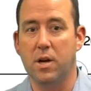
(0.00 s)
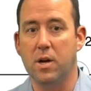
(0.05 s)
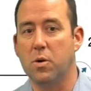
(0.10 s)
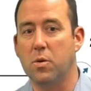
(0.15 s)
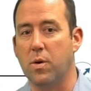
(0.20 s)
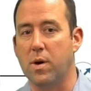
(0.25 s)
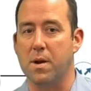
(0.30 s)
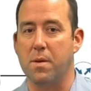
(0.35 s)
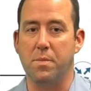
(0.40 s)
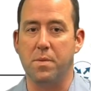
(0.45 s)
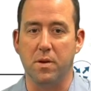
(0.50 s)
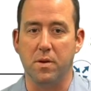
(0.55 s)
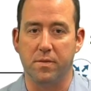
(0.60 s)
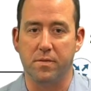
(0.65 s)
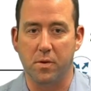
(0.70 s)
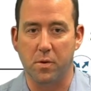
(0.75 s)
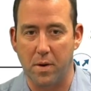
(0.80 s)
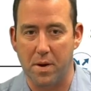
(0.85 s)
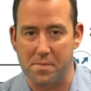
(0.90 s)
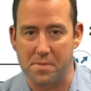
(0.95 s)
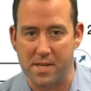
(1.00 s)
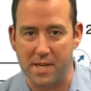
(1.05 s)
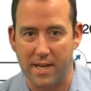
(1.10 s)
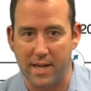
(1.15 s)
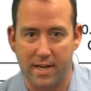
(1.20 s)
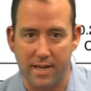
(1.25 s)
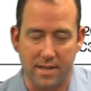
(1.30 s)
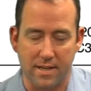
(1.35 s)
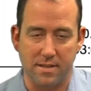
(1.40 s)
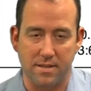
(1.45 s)
What a beautiful website
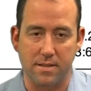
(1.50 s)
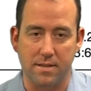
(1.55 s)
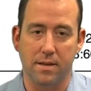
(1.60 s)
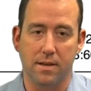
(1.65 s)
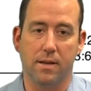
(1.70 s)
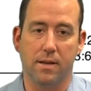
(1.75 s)
it is.